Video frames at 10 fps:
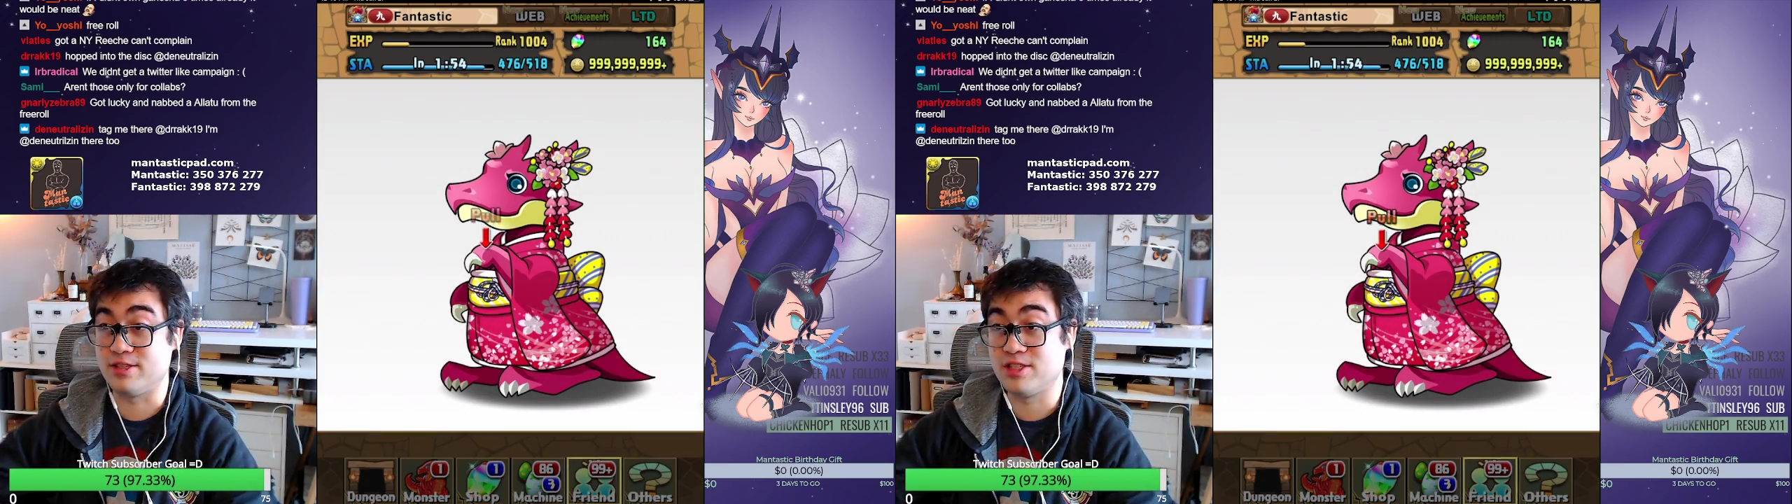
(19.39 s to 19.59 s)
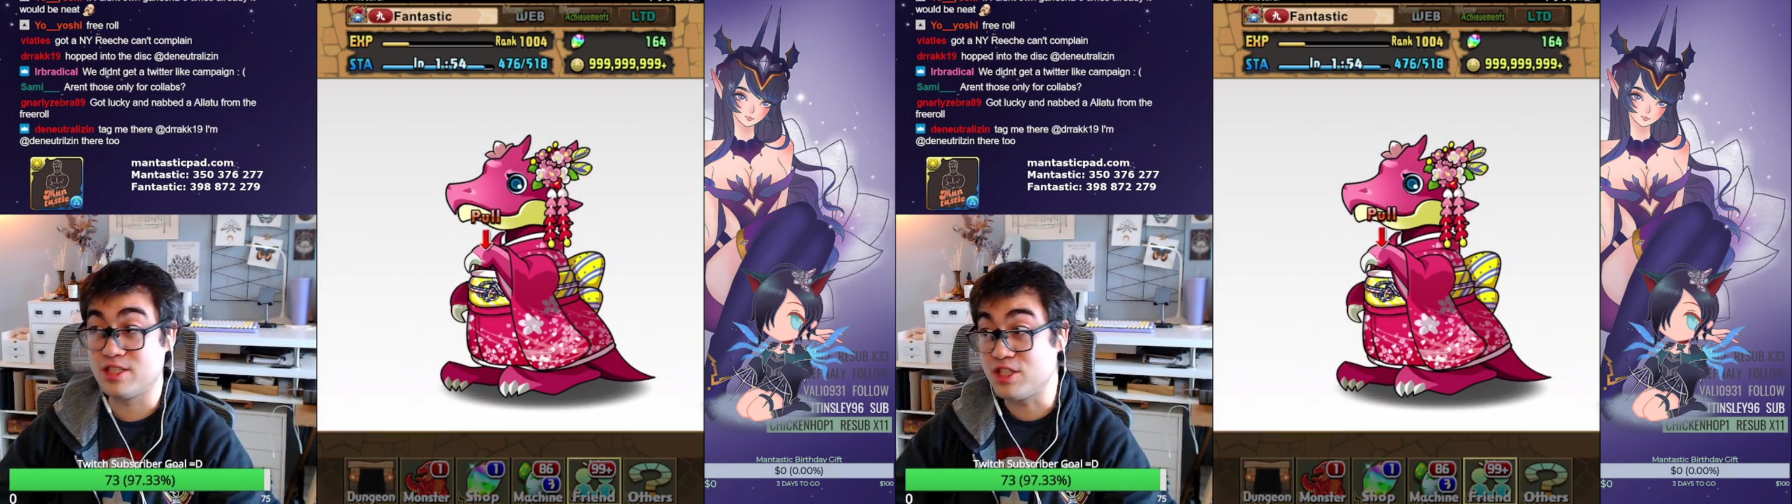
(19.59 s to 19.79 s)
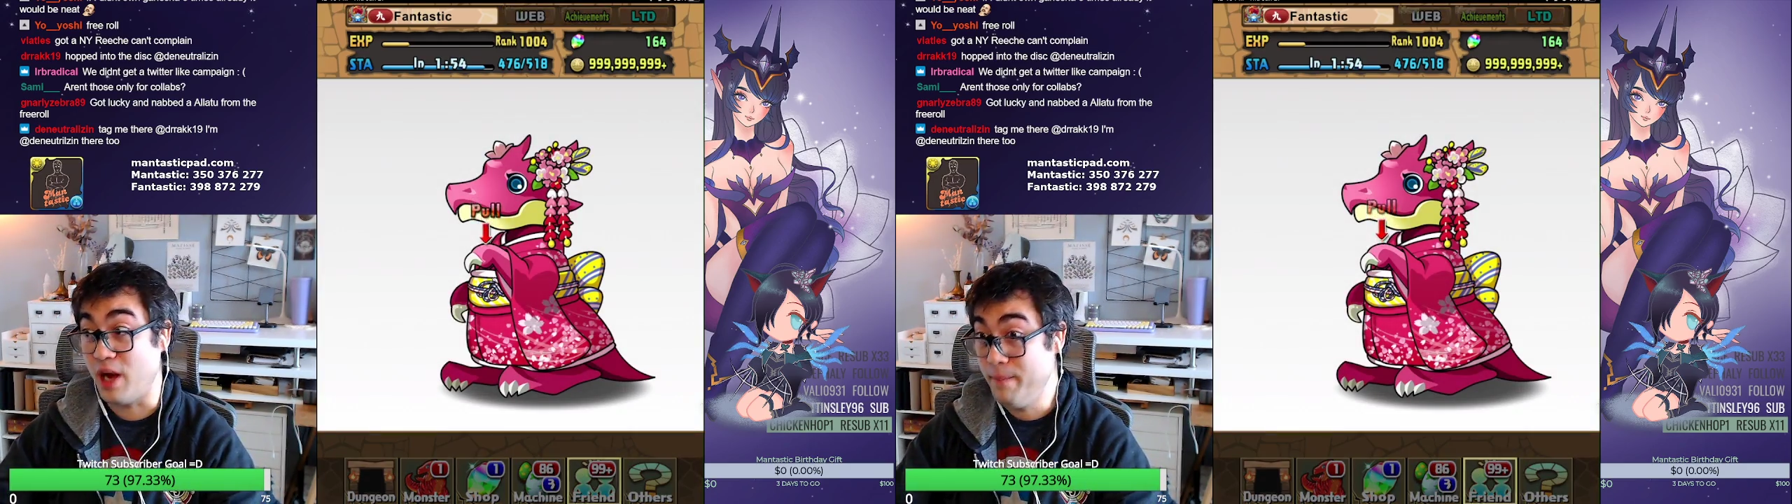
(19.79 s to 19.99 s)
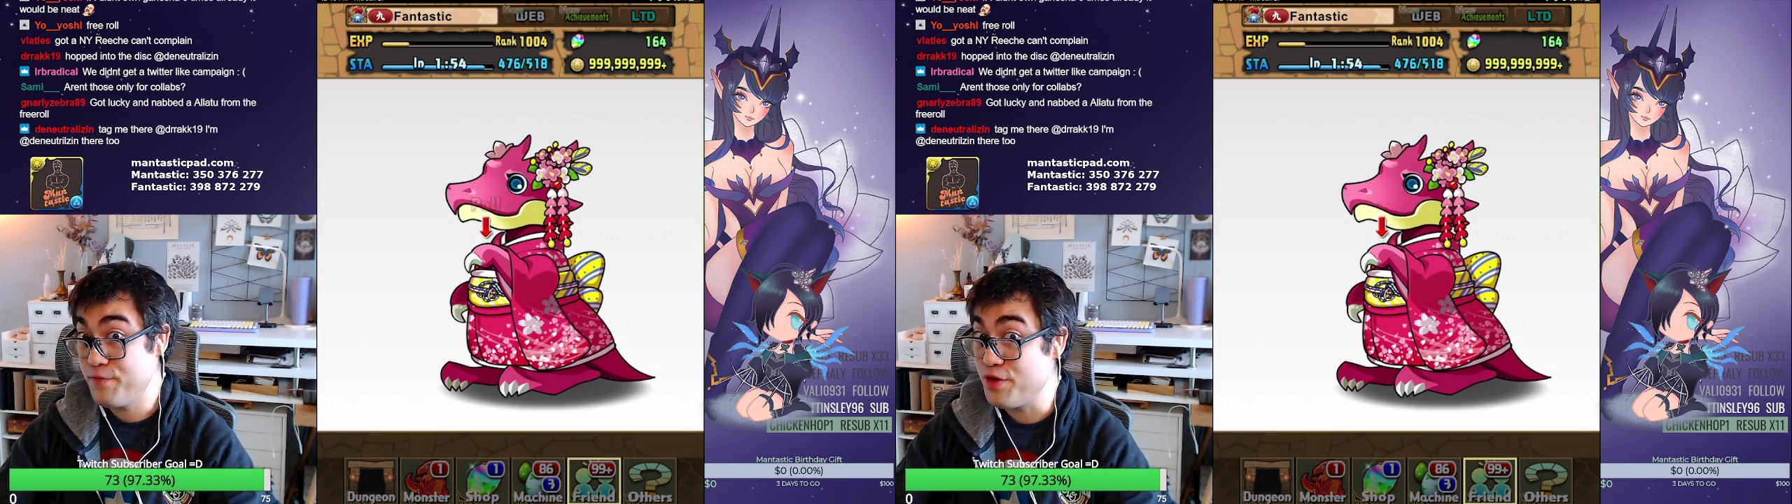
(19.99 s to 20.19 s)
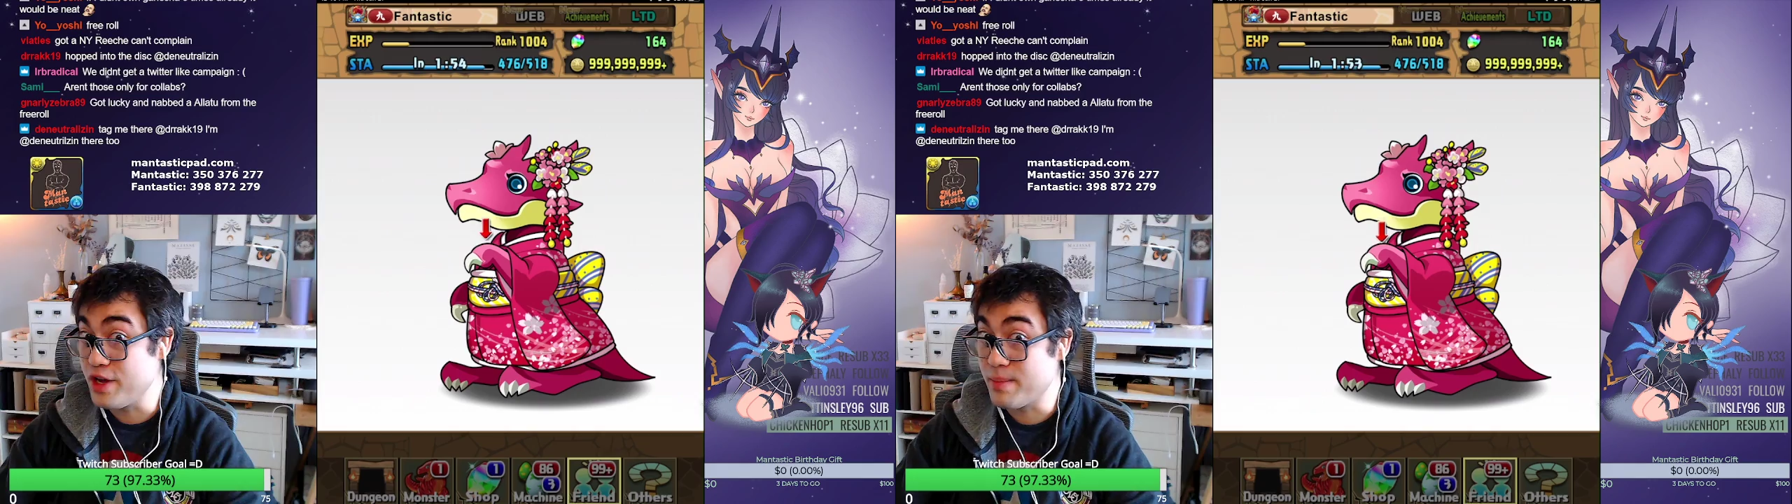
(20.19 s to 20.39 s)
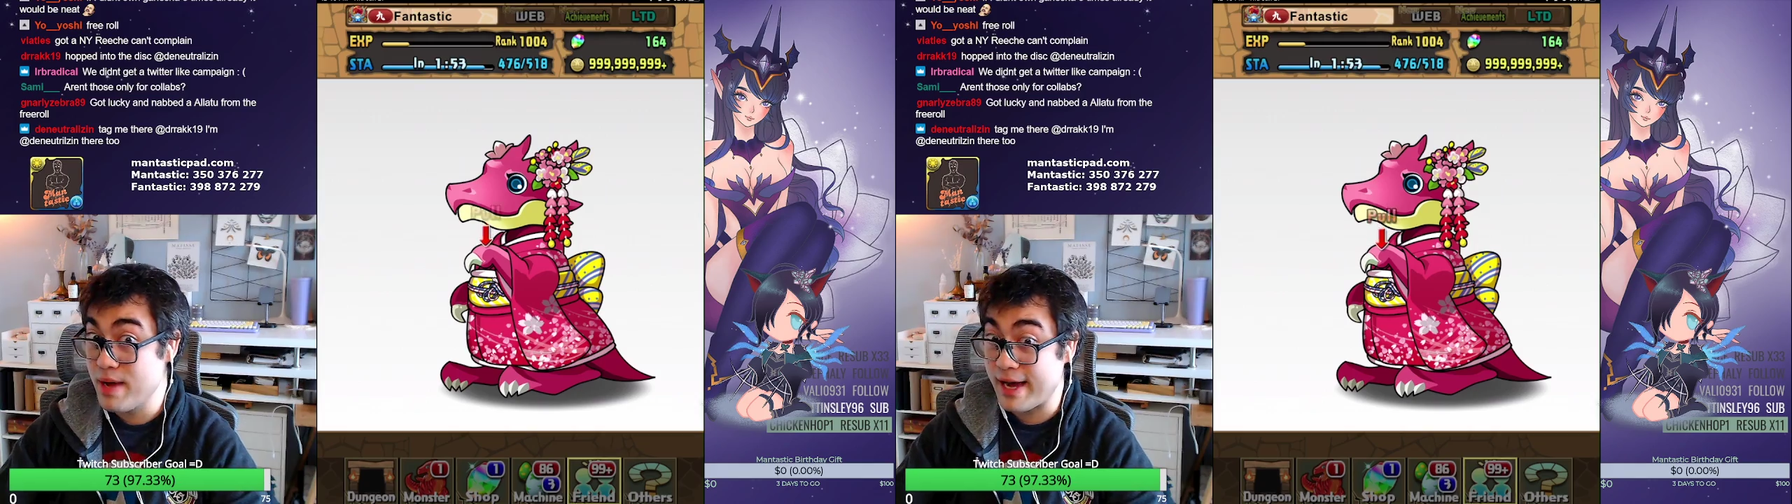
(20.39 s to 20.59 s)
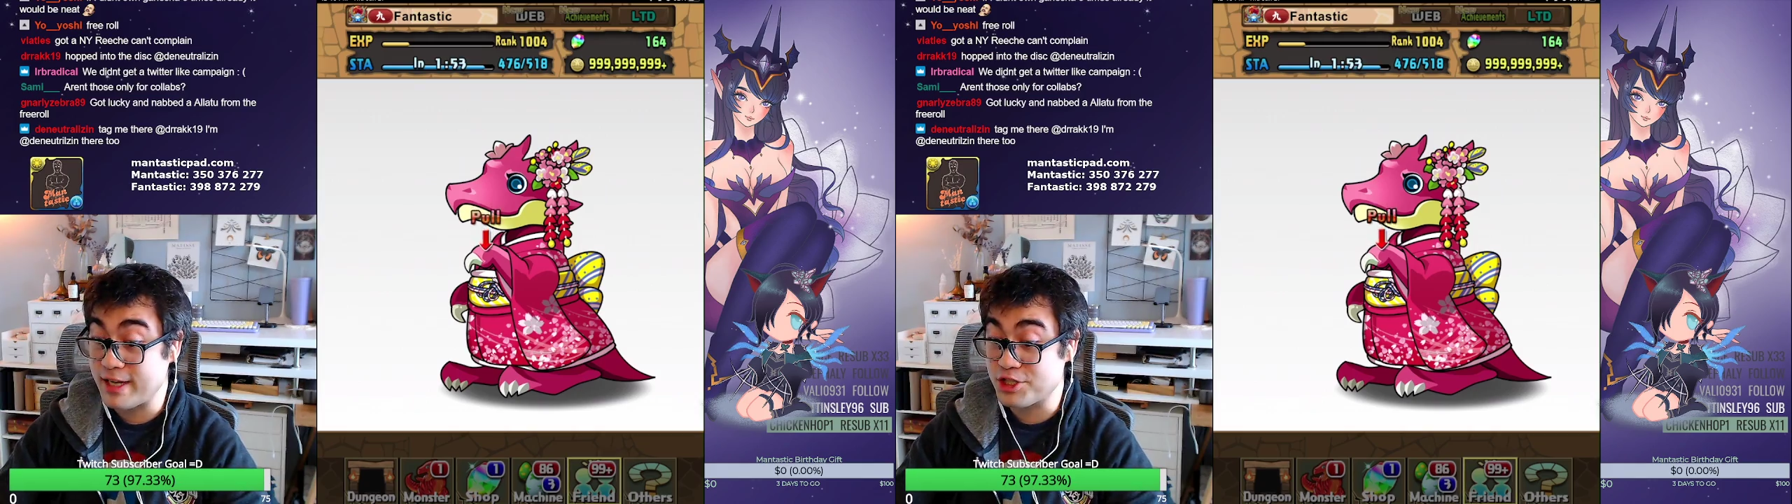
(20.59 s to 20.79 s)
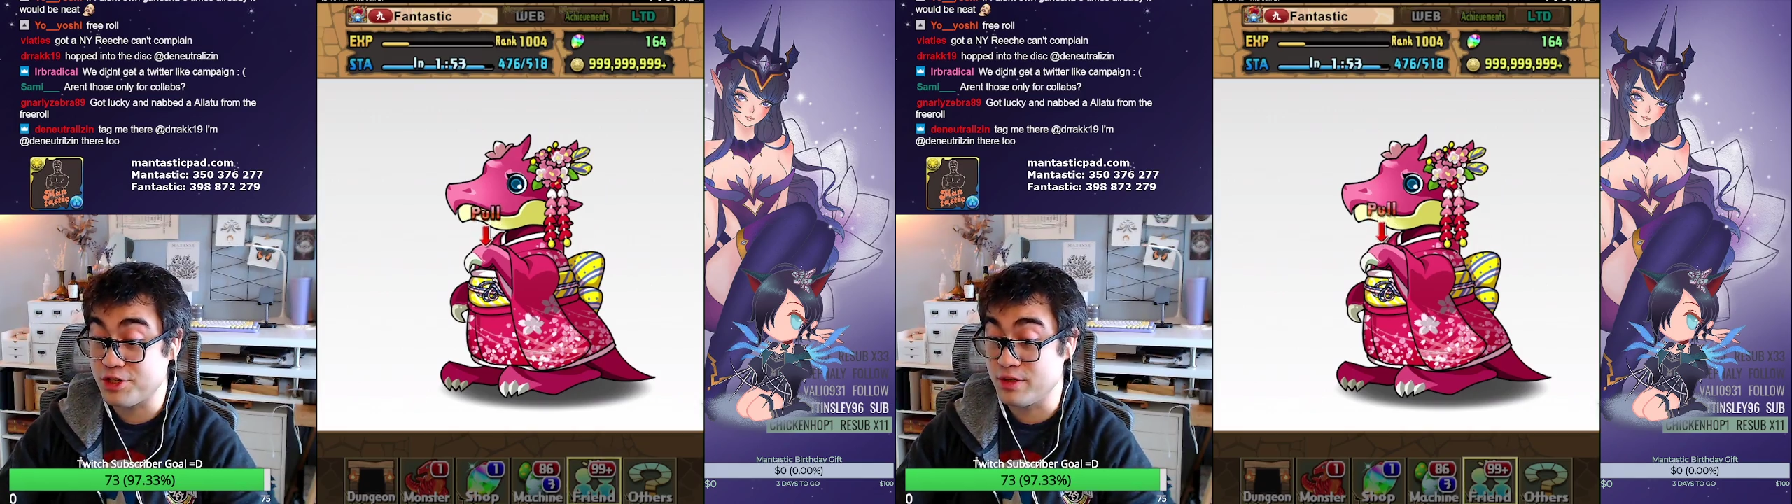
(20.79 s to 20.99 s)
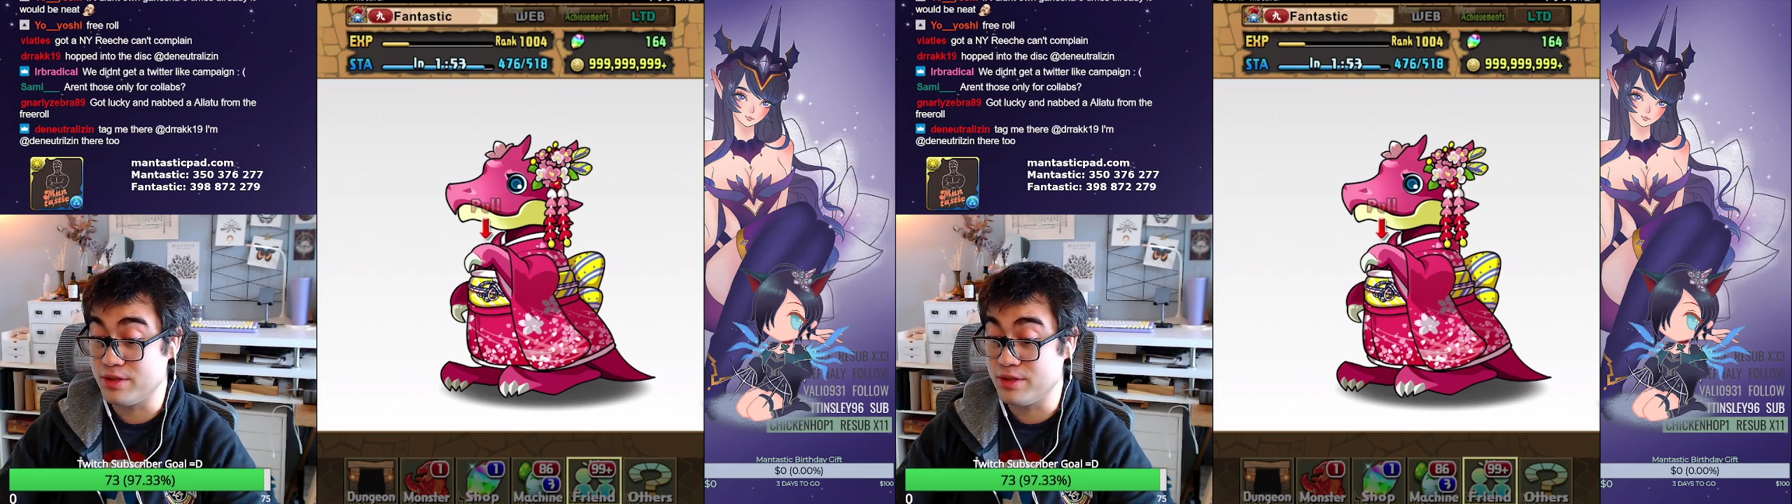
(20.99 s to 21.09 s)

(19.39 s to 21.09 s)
something magical.